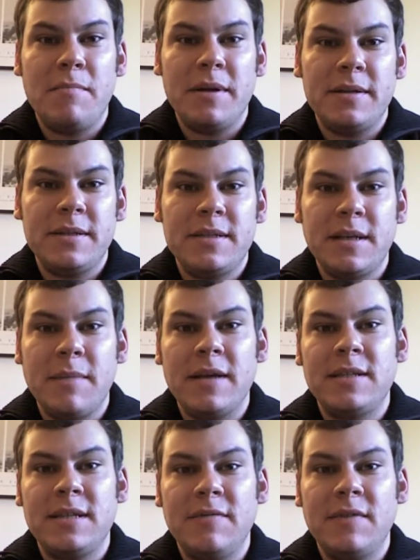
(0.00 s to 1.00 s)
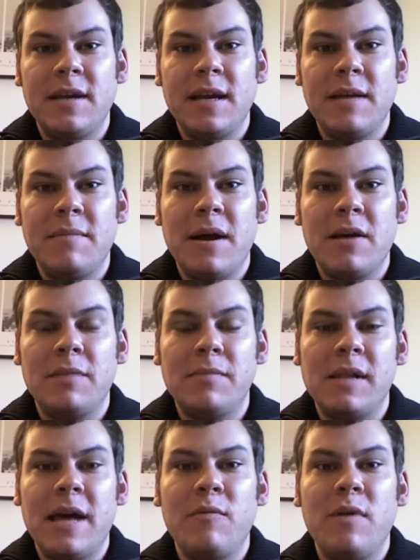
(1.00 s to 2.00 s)
but somehow Stephen King and Malcolm
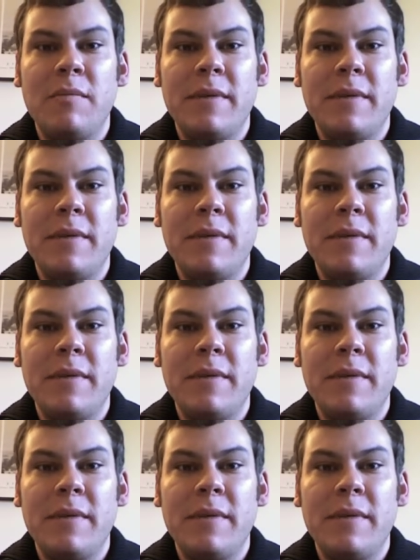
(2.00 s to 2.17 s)
Gladwell